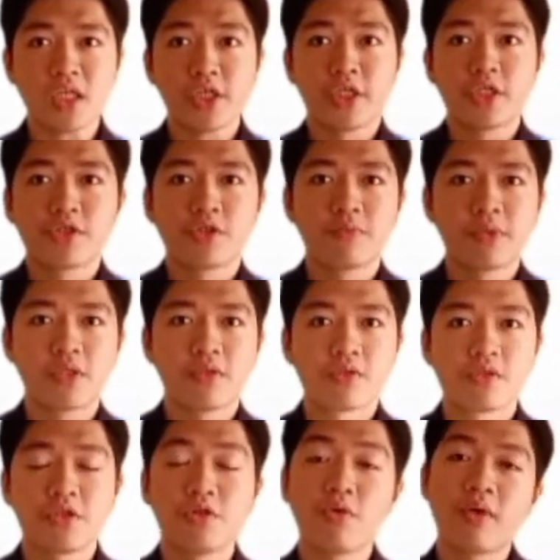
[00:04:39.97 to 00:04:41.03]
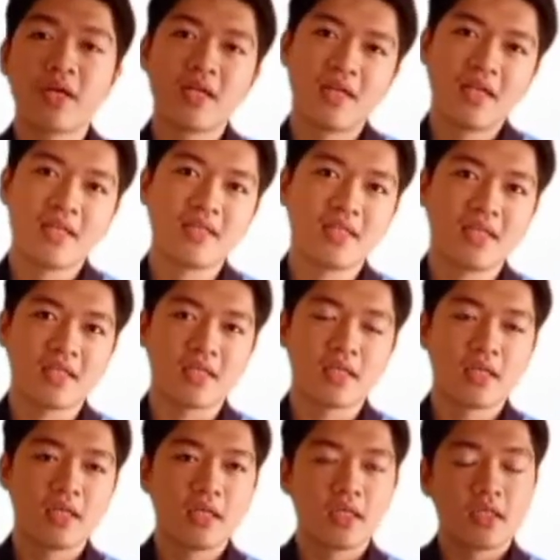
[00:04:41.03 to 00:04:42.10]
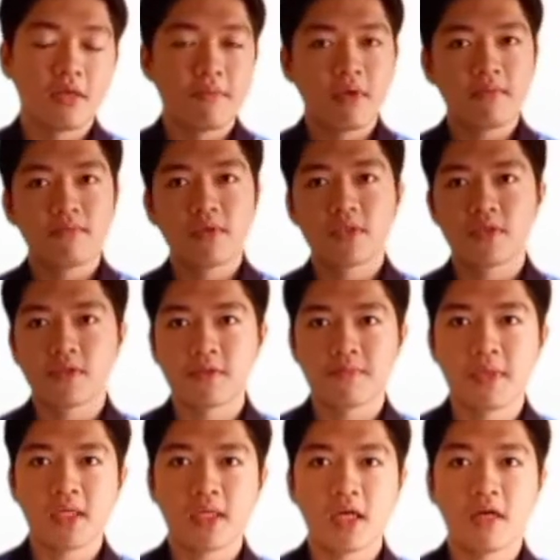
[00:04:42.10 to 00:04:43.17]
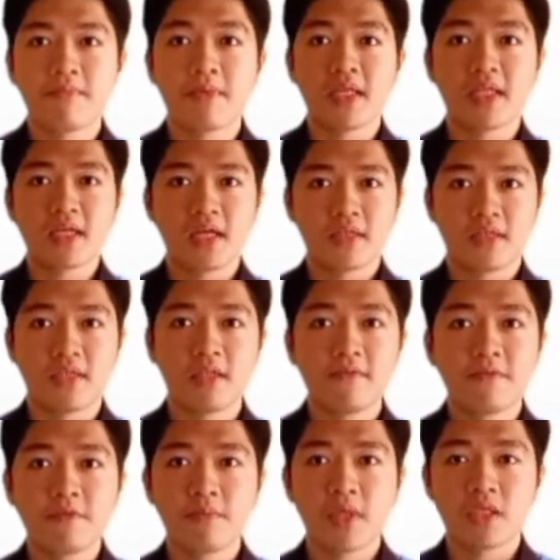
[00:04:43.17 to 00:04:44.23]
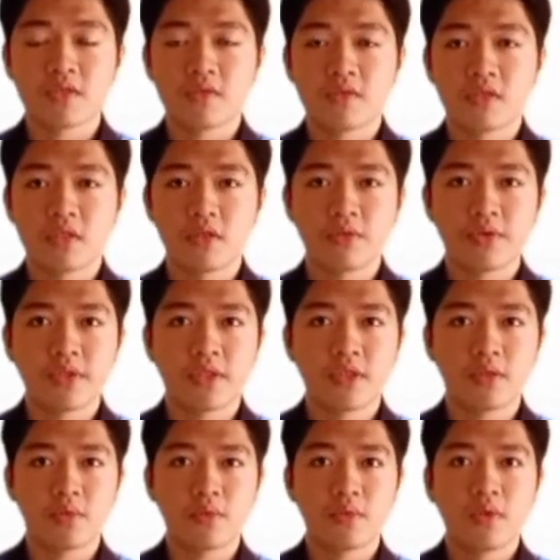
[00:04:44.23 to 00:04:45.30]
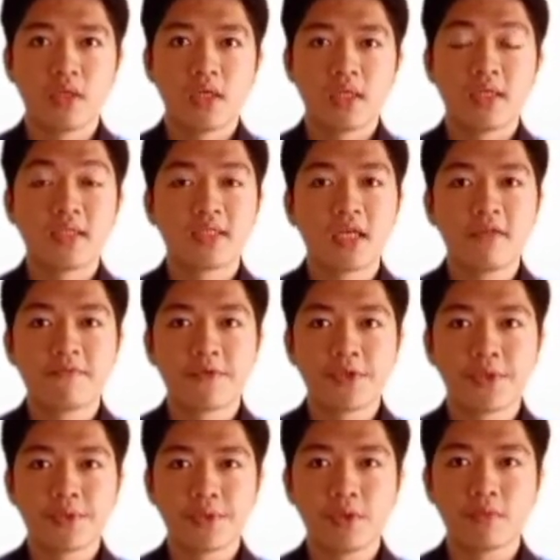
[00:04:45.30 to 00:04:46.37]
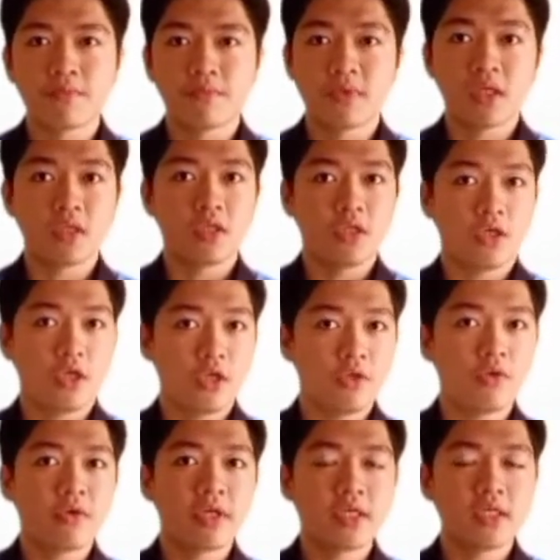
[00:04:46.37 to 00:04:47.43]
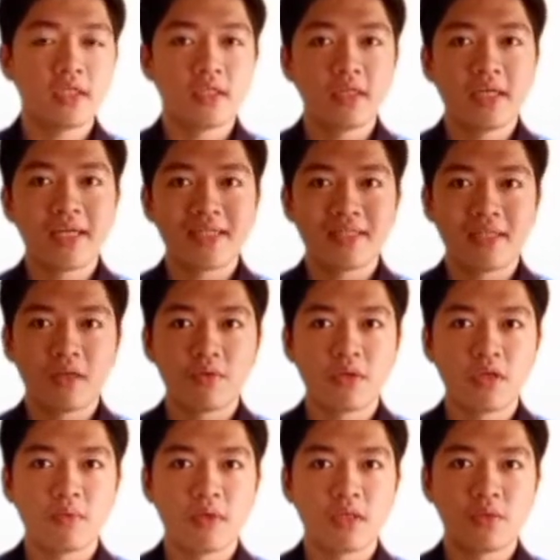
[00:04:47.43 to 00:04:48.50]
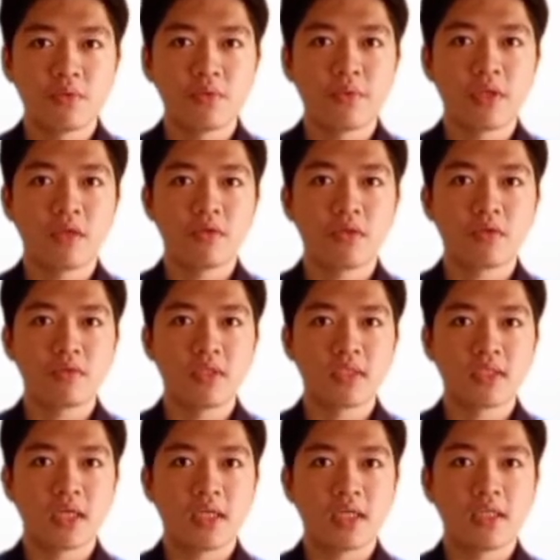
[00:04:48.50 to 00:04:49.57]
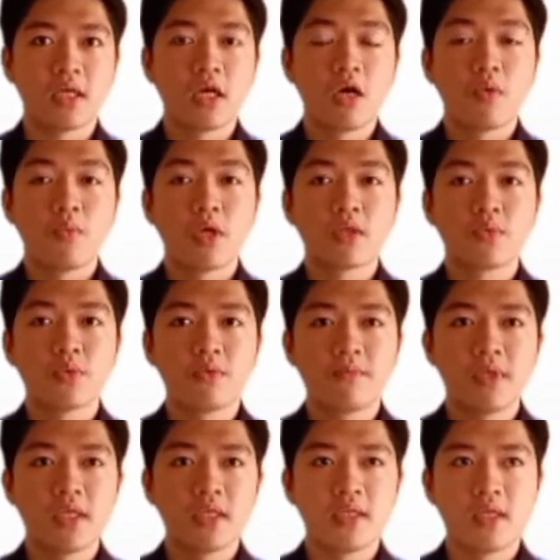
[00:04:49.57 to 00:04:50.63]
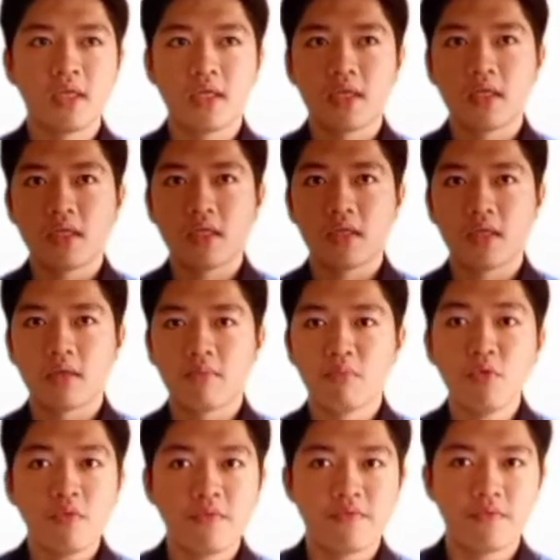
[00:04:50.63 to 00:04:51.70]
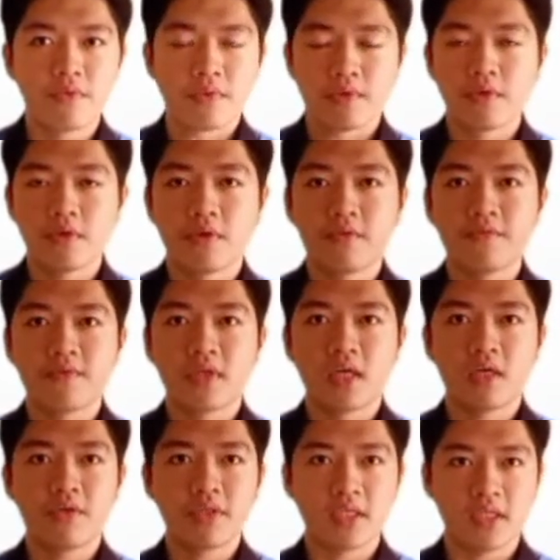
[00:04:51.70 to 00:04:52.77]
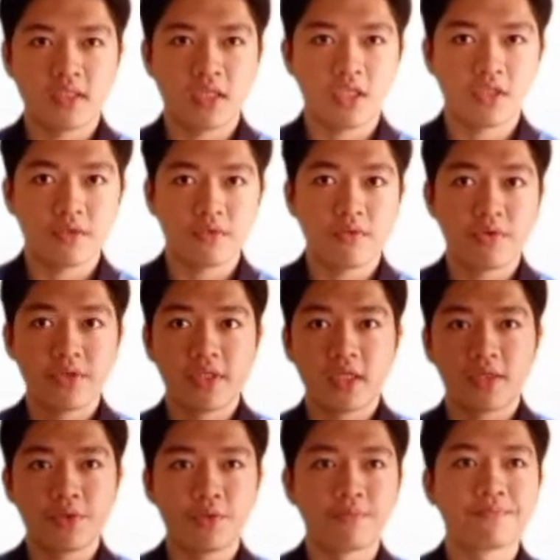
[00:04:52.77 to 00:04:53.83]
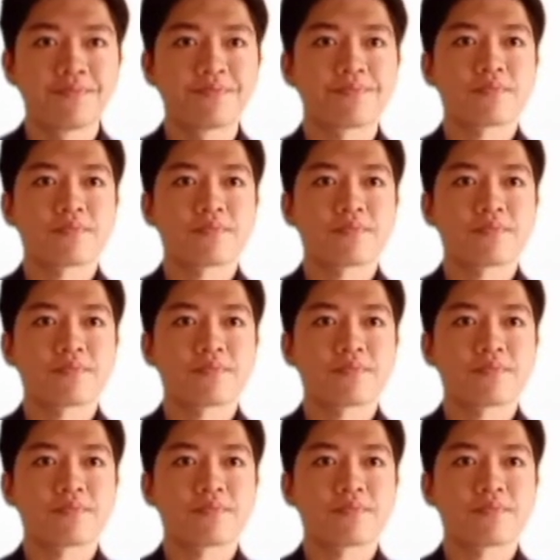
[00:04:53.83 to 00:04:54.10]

It is all because you are letting the members to speak up and gather information in order to decide for your group. You are not the only one who will going to decide what would be the move of the organization or the group.